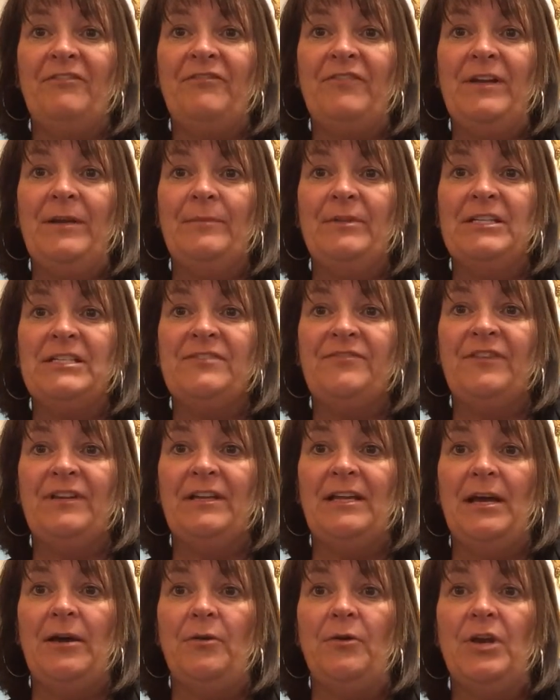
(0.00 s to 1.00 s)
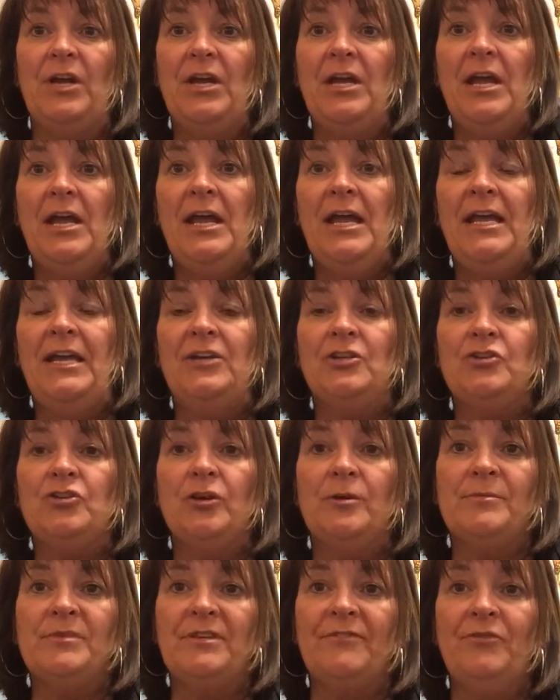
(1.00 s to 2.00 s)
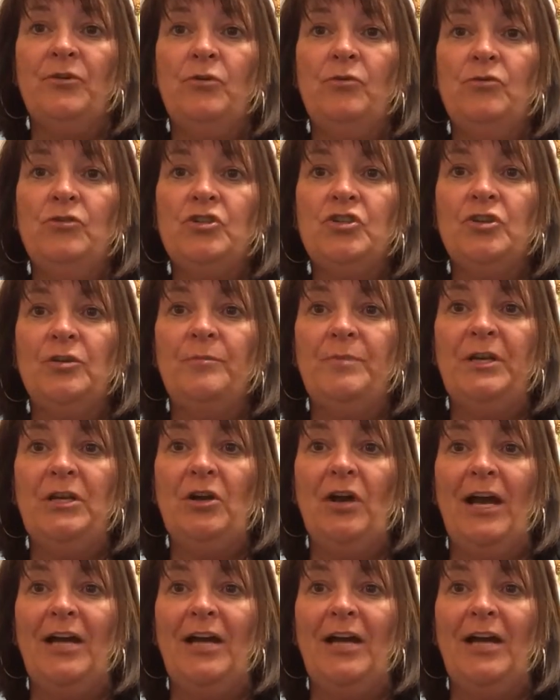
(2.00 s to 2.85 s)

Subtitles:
families fill out in terms of who should be.